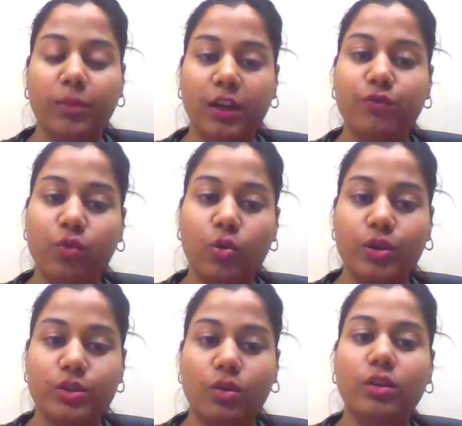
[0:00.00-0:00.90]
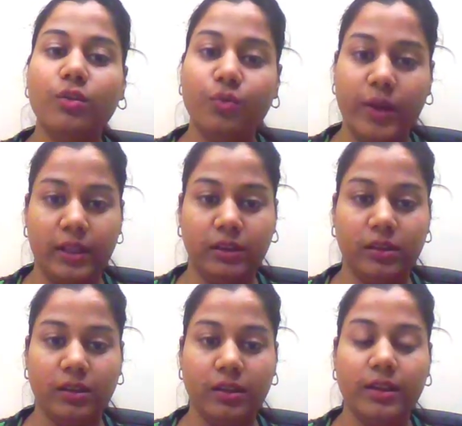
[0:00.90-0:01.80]
main focus on
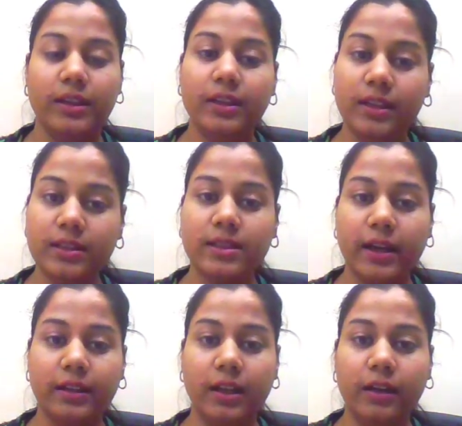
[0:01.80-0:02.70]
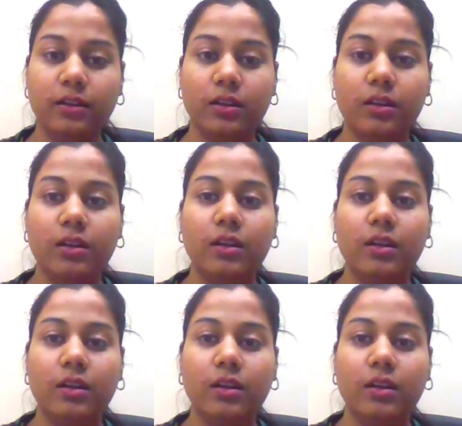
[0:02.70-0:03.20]
wealth. He said that